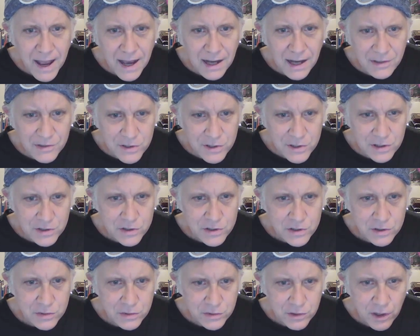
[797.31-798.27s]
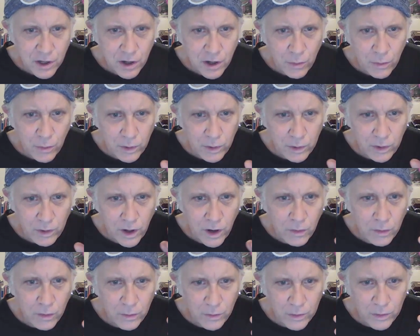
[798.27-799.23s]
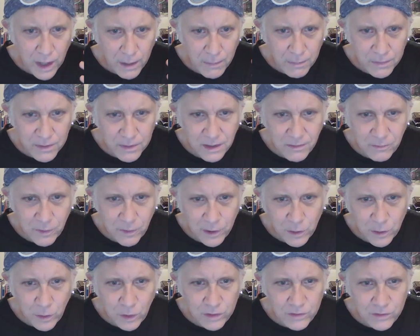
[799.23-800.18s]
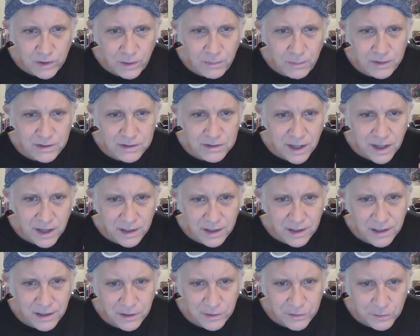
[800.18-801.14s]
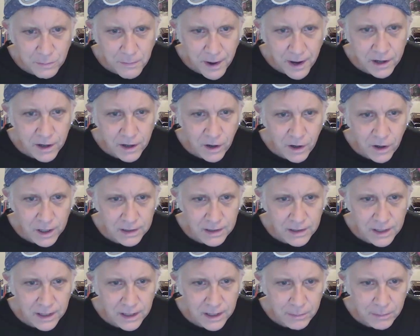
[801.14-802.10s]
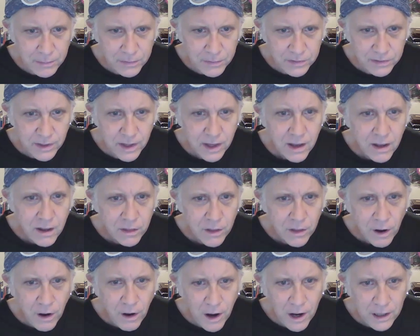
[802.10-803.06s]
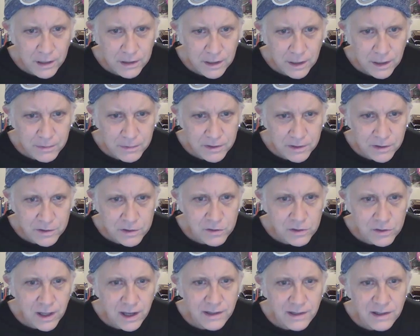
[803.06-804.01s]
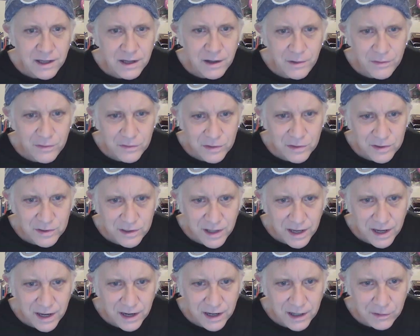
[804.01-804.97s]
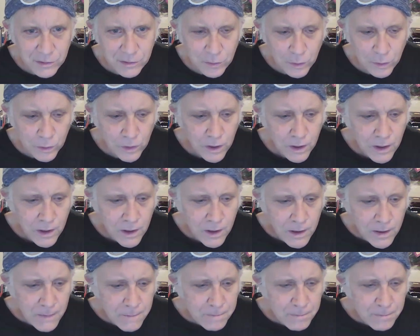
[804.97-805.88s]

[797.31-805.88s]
mass issues, you know, where they record someone saying, kiss my hot lips, the hot lips issue, the idea of scandal.